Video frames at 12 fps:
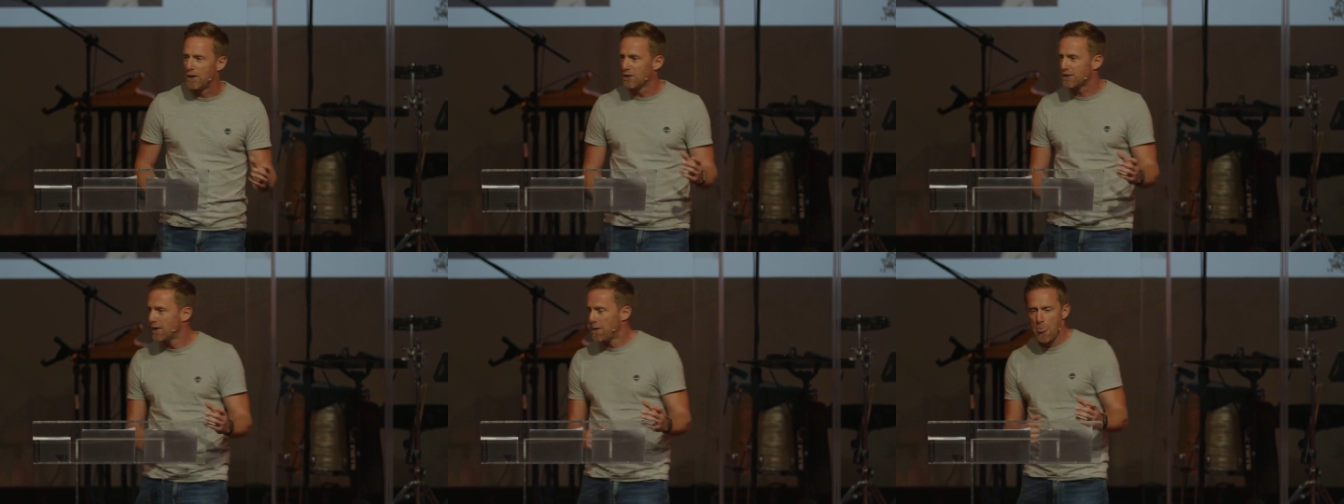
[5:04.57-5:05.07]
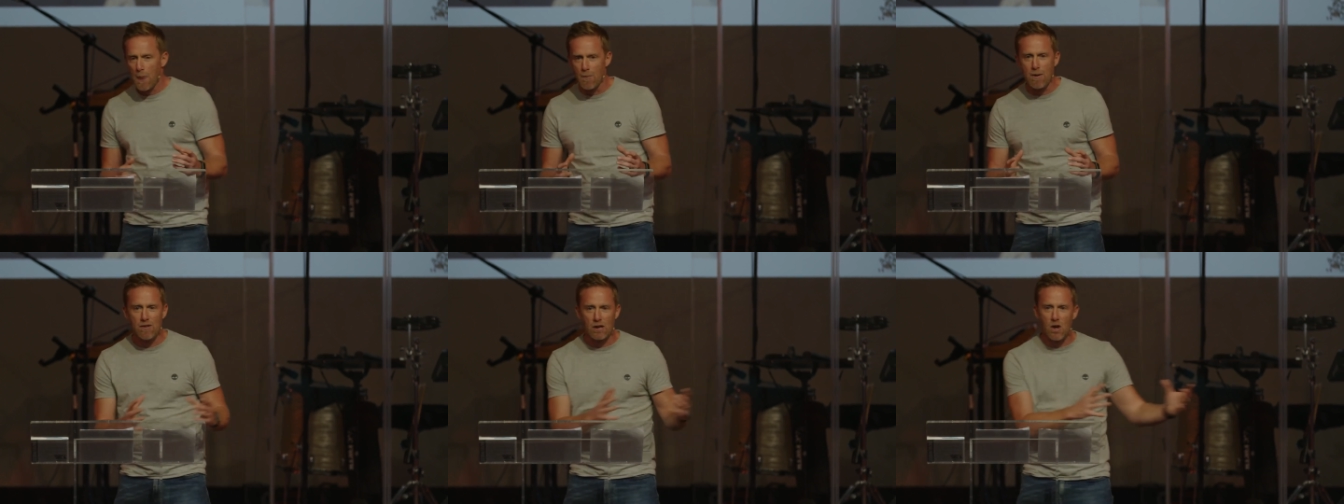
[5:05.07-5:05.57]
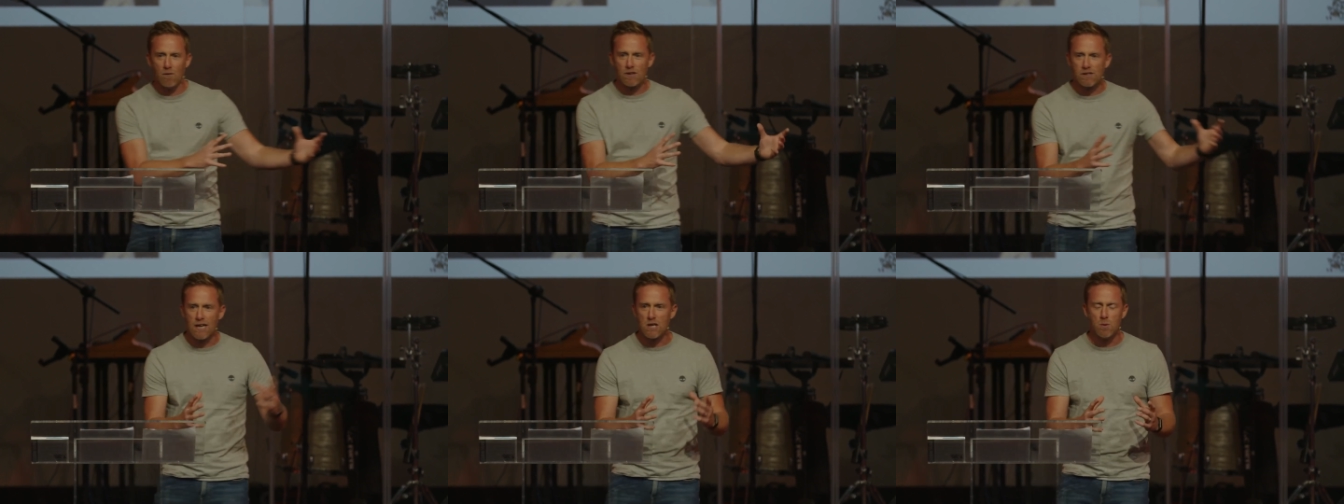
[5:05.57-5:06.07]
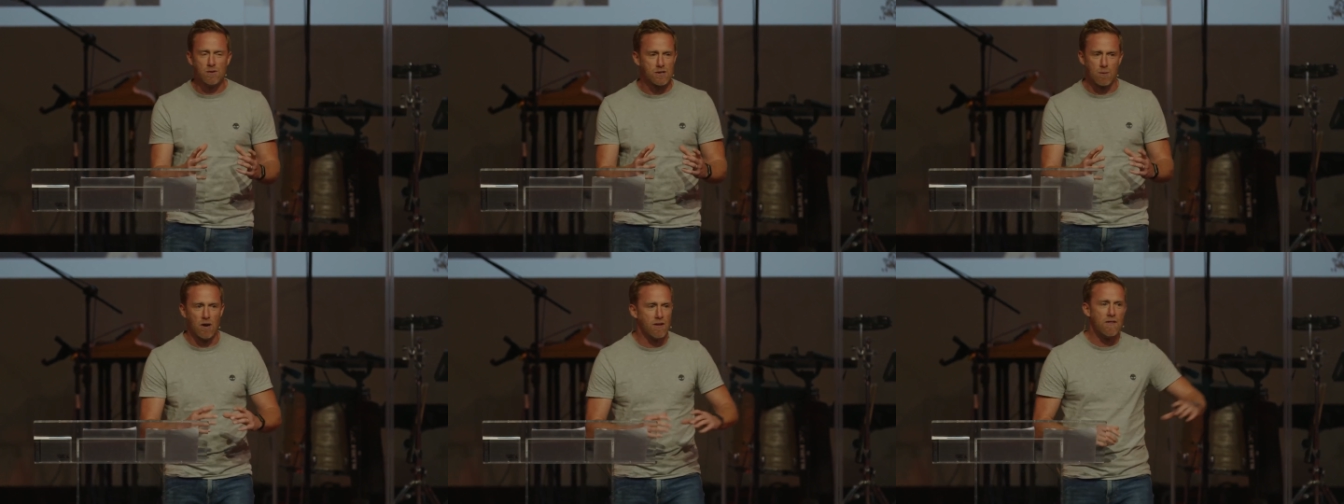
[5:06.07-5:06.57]
because I'm having a conversation with
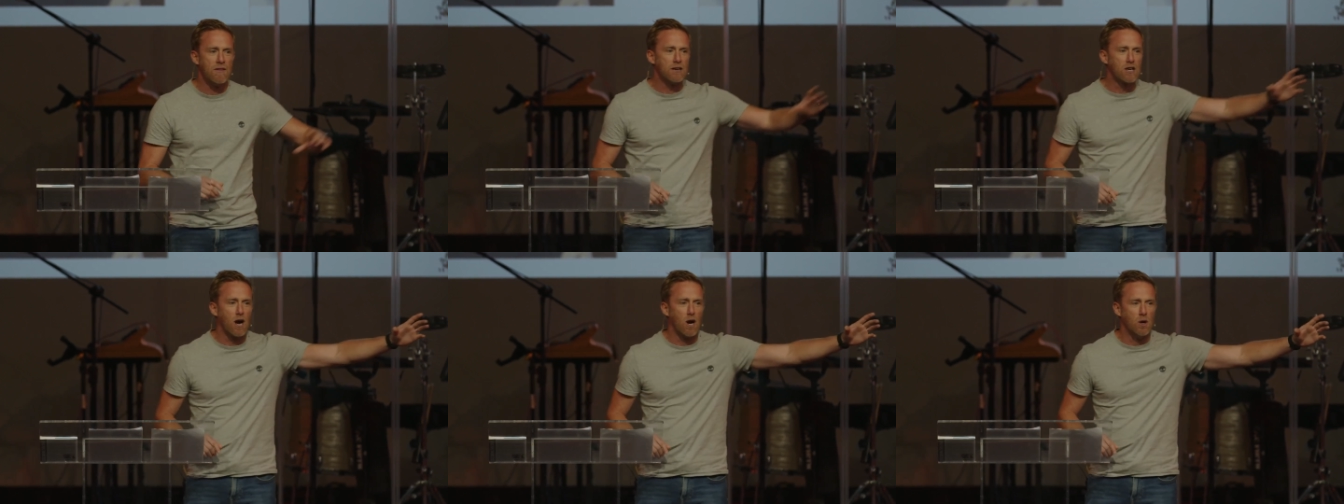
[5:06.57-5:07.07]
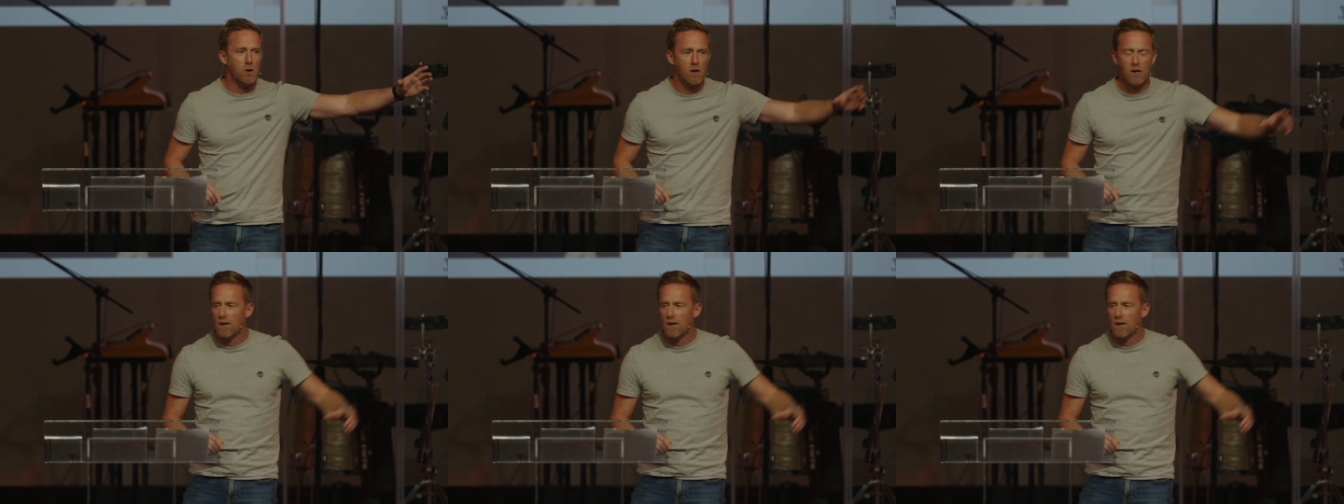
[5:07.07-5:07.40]
someone and then they'd go.